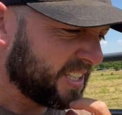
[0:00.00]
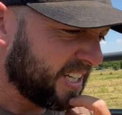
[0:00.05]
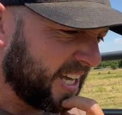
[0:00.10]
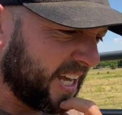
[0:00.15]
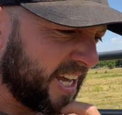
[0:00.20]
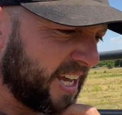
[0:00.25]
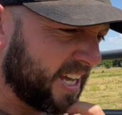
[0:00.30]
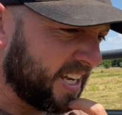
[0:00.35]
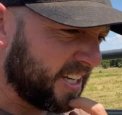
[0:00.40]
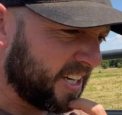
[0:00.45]

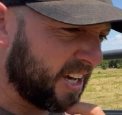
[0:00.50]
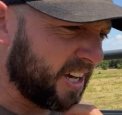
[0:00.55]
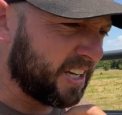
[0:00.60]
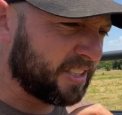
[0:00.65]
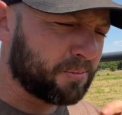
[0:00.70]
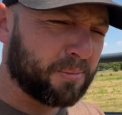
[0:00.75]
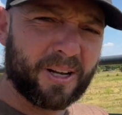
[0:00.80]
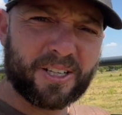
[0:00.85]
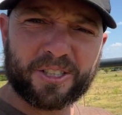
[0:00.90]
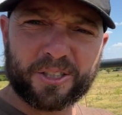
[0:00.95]
And uh, as
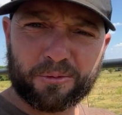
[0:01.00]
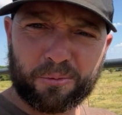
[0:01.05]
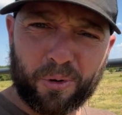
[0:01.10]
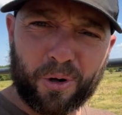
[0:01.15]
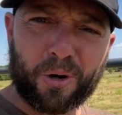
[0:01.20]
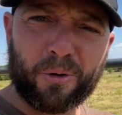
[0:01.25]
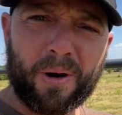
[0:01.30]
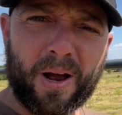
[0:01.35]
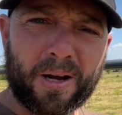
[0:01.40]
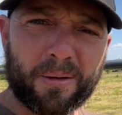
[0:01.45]
much as
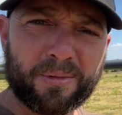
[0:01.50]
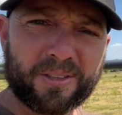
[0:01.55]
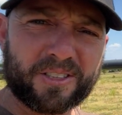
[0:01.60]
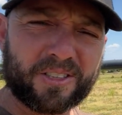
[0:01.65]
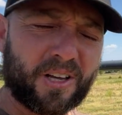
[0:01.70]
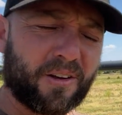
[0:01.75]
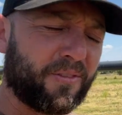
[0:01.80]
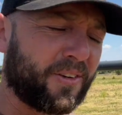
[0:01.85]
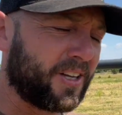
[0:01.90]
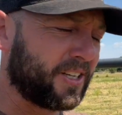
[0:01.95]
we're around them and
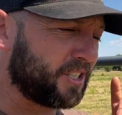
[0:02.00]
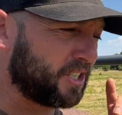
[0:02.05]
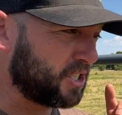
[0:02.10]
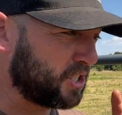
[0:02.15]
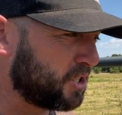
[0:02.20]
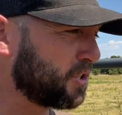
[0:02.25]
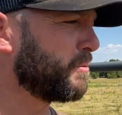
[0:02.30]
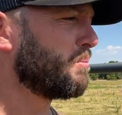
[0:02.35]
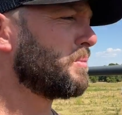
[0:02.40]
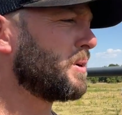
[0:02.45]
stuff, it
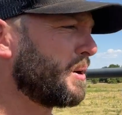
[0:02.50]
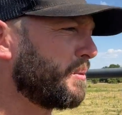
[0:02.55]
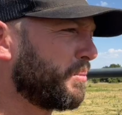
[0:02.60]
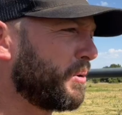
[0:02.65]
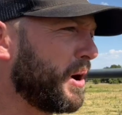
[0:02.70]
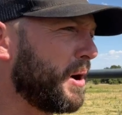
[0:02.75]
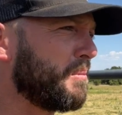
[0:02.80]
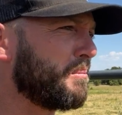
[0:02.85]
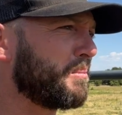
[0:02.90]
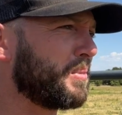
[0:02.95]
shouldn't be a
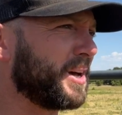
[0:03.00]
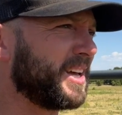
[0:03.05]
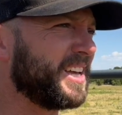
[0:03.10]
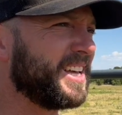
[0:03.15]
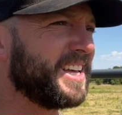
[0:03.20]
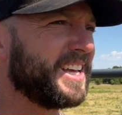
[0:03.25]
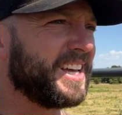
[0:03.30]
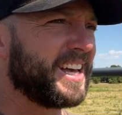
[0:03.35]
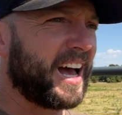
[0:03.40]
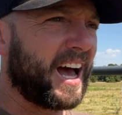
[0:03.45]
problem, but
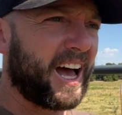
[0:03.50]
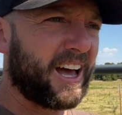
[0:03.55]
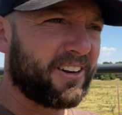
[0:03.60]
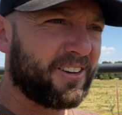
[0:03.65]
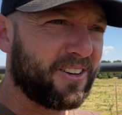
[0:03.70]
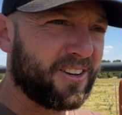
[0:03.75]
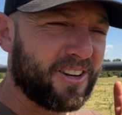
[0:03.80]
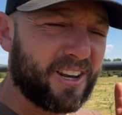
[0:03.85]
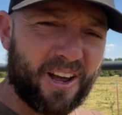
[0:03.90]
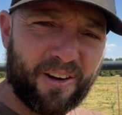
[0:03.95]
I'd
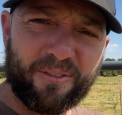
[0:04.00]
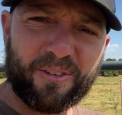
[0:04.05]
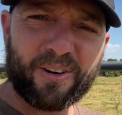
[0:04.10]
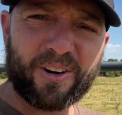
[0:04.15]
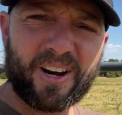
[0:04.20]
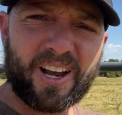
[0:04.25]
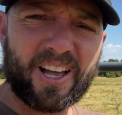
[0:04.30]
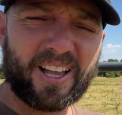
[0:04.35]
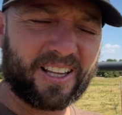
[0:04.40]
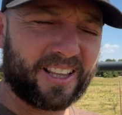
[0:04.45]

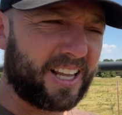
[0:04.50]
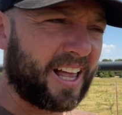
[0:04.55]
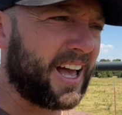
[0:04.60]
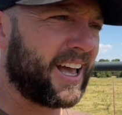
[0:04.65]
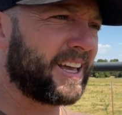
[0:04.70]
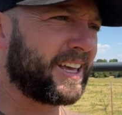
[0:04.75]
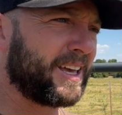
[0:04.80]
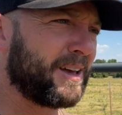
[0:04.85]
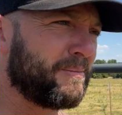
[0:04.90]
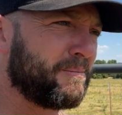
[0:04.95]
never
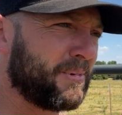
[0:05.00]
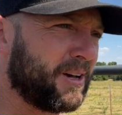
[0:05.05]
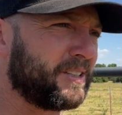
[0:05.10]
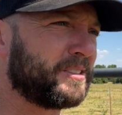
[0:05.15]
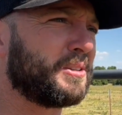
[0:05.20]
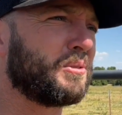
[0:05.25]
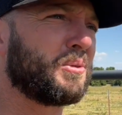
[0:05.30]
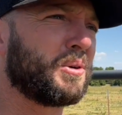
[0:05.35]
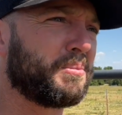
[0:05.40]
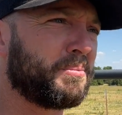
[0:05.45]
like
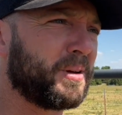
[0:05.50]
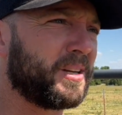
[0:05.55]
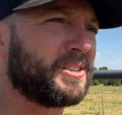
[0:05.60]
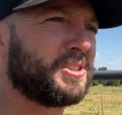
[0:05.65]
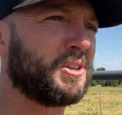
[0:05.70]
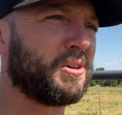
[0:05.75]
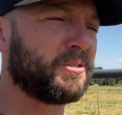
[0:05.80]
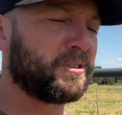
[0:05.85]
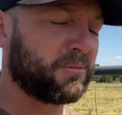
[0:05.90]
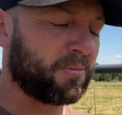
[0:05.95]
messing with Big
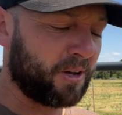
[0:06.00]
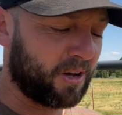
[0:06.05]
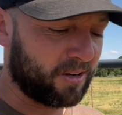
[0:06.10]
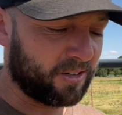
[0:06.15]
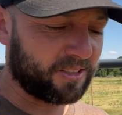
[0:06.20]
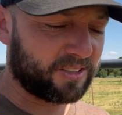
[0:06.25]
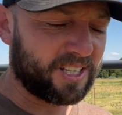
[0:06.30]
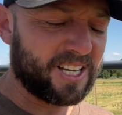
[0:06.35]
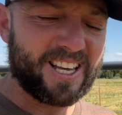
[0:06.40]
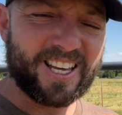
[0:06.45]
Joe, to be
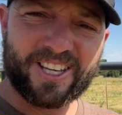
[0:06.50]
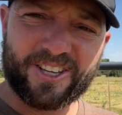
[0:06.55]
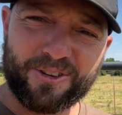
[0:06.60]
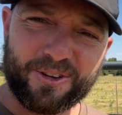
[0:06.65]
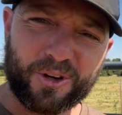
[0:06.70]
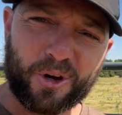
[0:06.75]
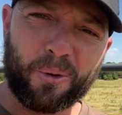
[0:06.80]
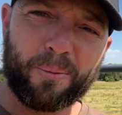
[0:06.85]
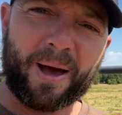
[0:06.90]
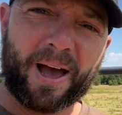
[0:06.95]
honest. You can
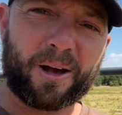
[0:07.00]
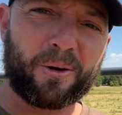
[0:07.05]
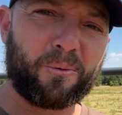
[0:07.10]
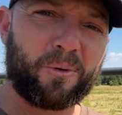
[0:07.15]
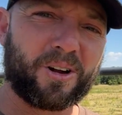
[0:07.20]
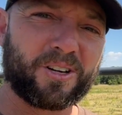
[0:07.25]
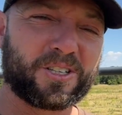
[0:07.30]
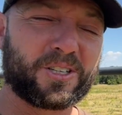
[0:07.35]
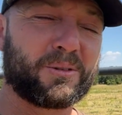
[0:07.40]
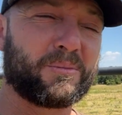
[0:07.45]
go back and
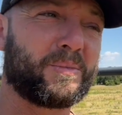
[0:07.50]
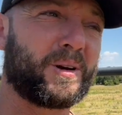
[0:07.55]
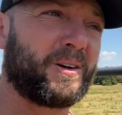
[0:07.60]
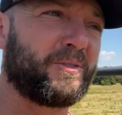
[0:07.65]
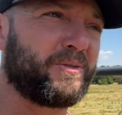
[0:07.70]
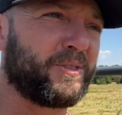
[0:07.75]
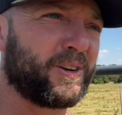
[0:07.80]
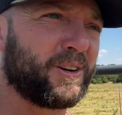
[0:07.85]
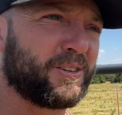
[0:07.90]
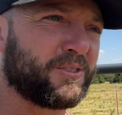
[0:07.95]
watch some of my
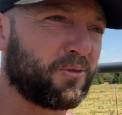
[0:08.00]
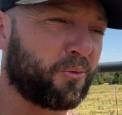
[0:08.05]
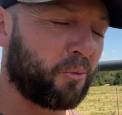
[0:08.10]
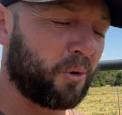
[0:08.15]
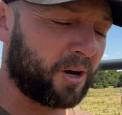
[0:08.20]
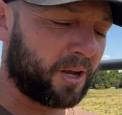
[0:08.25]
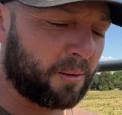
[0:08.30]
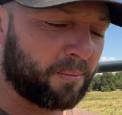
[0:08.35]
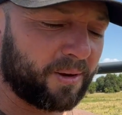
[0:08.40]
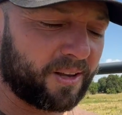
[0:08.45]
footage of
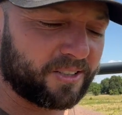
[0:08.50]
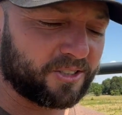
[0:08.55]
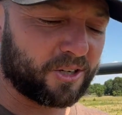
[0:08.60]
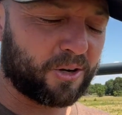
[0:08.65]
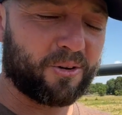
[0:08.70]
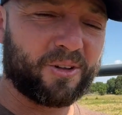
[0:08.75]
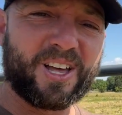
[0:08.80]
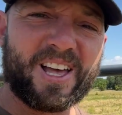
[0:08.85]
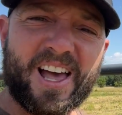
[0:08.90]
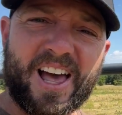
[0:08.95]
working Big
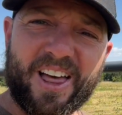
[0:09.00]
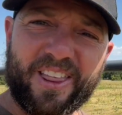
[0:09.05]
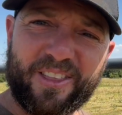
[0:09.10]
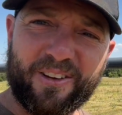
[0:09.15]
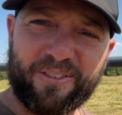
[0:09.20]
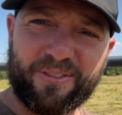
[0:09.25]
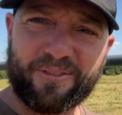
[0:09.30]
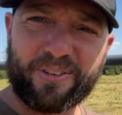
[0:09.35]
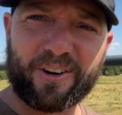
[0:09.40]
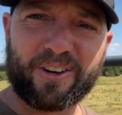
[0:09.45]
Joe. The
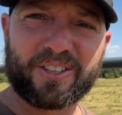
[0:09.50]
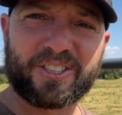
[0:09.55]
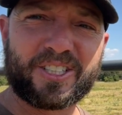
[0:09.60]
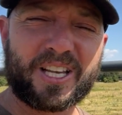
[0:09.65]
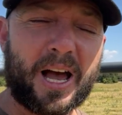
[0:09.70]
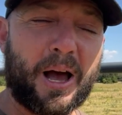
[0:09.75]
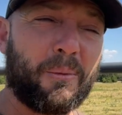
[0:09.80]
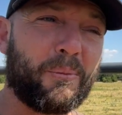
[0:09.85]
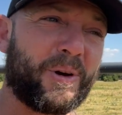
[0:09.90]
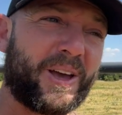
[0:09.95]
first
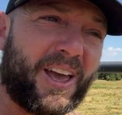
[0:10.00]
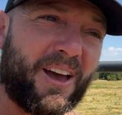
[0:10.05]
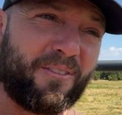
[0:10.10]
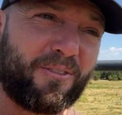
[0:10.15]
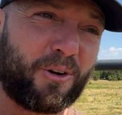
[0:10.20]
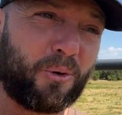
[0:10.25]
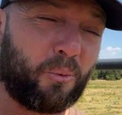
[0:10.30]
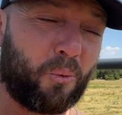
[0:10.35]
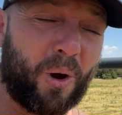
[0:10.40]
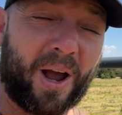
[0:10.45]
time we
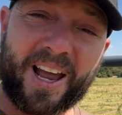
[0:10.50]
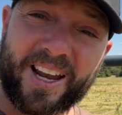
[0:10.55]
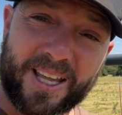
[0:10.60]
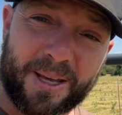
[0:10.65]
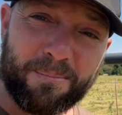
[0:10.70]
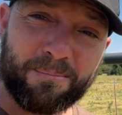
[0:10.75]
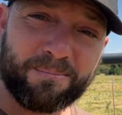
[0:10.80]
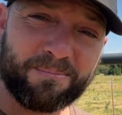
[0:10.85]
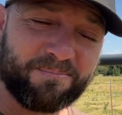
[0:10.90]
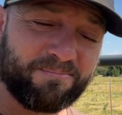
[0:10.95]
ever weighed
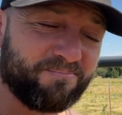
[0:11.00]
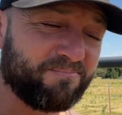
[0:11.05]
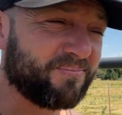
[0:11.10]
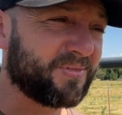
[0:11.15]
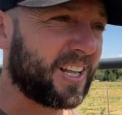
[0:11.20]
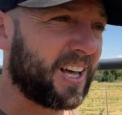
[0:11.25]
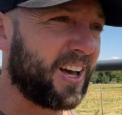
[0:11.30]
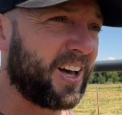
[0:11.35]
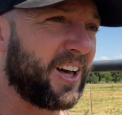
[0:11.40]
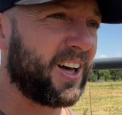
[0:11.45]
him,
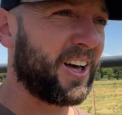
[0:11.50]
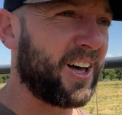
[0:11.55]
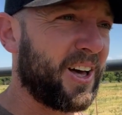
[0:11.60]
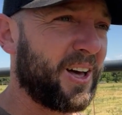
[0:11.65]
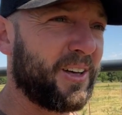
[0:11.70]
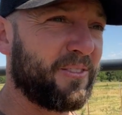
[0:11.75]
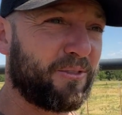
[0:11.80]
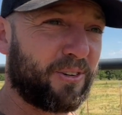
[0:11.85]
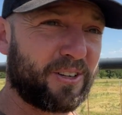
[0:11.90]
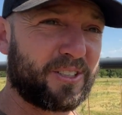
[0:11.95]

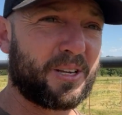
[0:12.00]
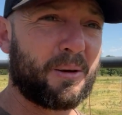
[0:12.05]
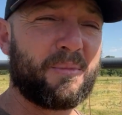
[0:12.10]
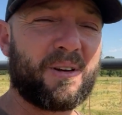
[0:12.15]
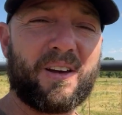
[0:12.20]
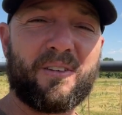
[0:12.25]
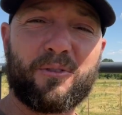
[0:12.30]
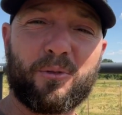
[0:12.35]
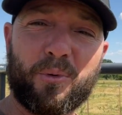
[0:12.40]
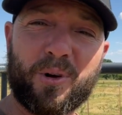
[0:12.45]
uh, first time we
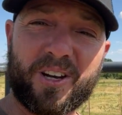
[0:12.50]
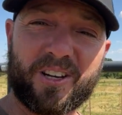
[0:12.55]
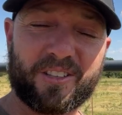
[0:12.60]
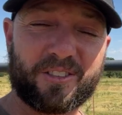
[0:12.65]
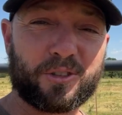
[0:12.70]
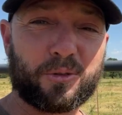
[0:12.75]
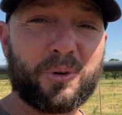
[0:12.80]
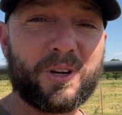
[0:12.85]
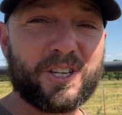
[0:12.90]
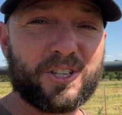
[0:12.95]
ever went in a
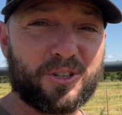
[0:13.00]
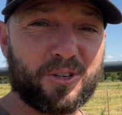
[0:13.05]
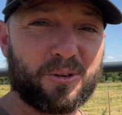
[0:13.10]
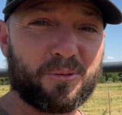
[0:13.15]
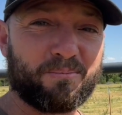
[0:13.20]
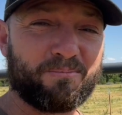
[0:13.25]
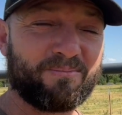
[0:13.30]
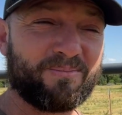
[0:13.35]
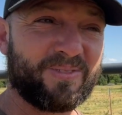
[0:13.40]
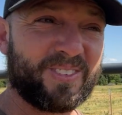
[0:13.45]
squeeze shoot
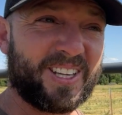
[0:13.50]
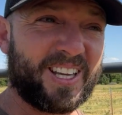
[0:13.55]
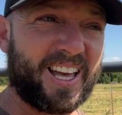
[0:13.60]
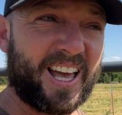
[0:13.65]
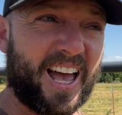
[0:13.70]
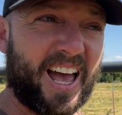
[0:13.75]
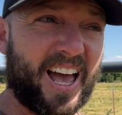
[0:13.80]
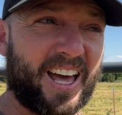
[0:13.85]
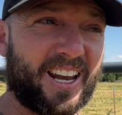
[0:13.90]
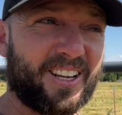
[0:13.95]

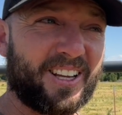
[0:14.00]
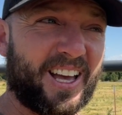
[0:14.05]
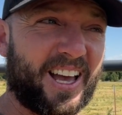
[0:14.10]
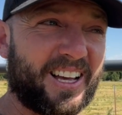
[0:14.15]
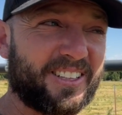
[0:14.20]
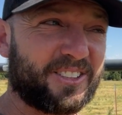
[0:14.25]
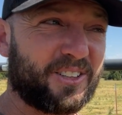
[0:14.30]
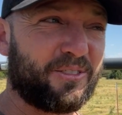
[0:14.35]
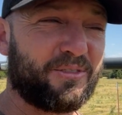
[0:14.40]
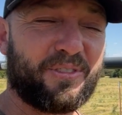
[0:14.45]
at a,
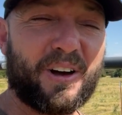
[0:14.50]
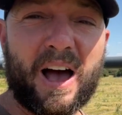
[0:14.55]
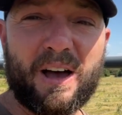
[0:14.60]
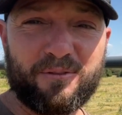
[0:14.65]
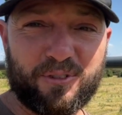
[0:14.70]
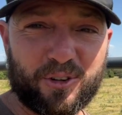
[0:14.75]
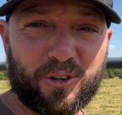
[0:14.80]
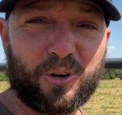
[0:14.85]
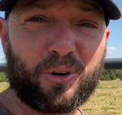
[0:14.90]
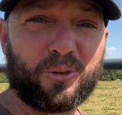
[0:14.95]
as a
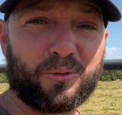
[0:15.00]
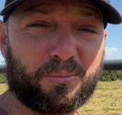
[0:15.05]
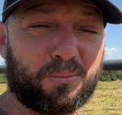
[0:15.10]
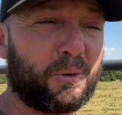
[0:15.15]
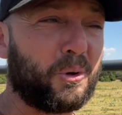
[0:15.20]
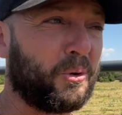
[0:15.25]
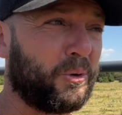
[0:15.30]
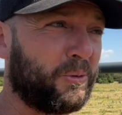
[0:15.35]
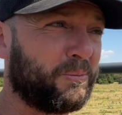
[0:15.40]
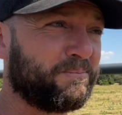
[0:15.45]
five-year-old
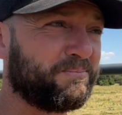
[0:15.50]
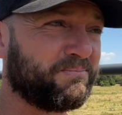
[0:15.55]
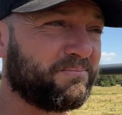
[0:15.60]
bull.